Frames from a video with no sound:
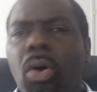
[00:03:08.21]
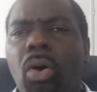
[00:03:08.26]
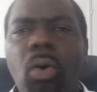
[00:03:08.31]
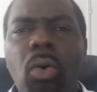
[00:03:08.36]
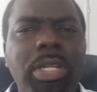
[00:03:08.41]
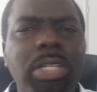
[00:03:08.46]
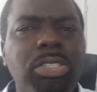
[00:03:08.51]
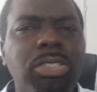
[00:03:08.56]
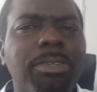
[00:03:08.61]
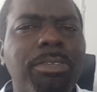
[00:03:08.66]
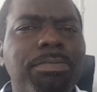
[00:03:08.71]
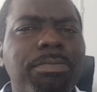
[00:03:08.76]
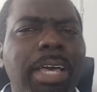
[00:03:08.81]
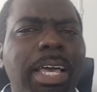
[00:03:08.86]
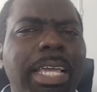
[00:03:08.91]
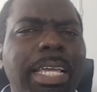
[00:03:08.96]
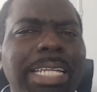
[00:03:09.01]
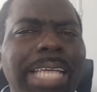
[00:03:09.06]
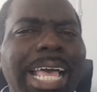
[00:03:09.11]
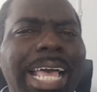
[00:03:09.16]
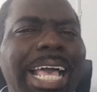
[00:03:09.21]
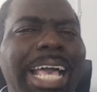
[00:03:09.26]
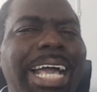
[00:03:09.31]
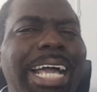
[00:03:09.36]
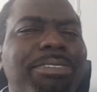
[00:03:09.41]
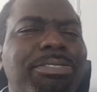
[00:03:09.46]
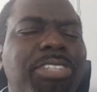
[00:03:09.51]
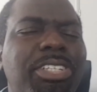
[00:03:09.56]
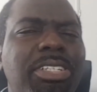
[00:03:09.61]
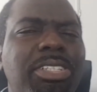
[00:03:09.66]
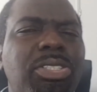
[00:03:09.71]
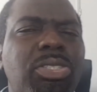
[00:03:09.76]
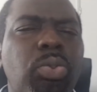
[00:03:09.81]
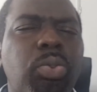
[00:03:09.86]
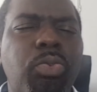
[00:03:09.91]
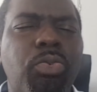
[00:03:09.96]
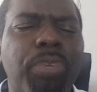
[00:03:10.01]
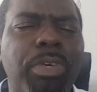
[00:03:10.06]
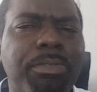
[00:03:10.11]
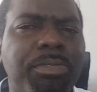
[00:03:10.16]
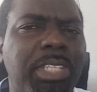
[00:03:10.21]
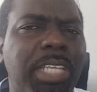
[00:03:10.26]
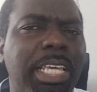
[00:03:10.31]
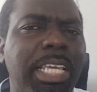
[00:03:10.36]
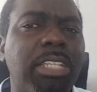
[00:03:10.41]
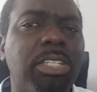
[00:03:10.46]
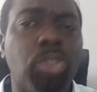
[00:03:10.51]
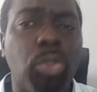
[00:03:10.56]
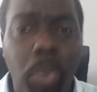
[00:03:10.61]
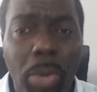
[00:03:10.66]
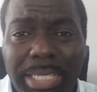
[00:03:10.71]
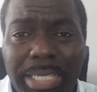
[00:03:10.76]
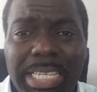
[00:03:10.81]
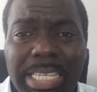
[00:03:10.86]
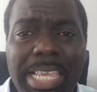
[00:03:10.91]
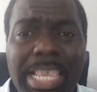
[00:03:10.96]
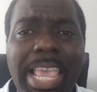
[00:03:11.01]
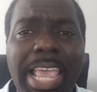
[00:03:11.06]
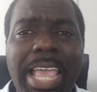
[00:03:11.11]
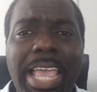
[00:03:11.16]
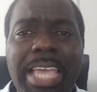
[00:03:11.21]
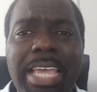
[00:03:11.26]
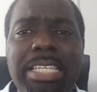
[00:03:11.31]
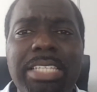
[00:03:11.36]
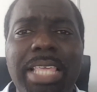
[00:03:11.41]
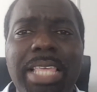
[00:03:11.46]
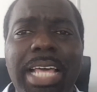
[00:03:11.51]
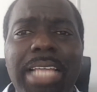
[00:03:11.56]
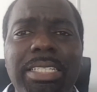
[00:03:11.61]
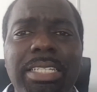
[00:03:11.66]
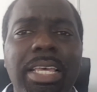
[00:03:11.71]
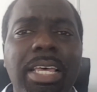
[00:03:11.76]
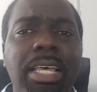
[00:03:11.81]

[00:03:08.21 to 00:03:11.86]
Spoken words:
only to find after 15, 20 years that